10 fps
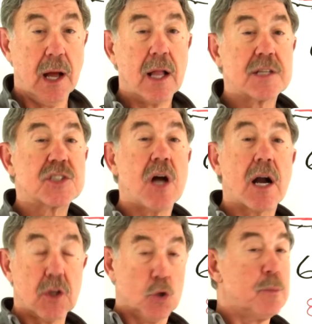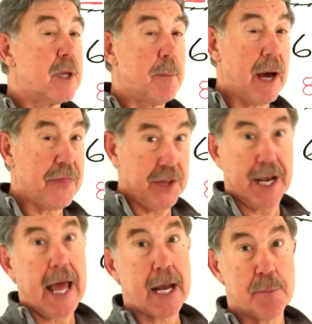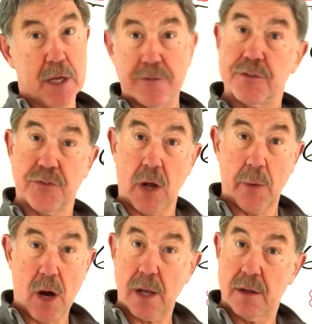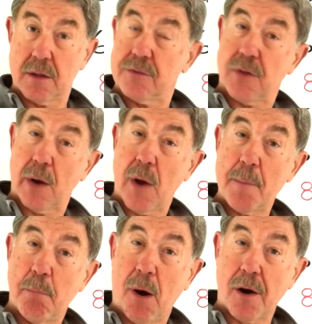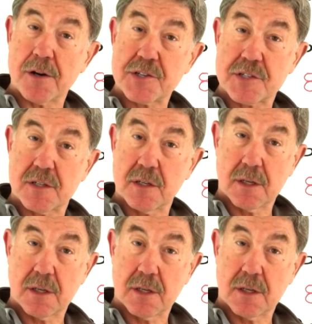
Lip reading: let's talk a little bit about the anatomy of a fly rod, the fly rod parts.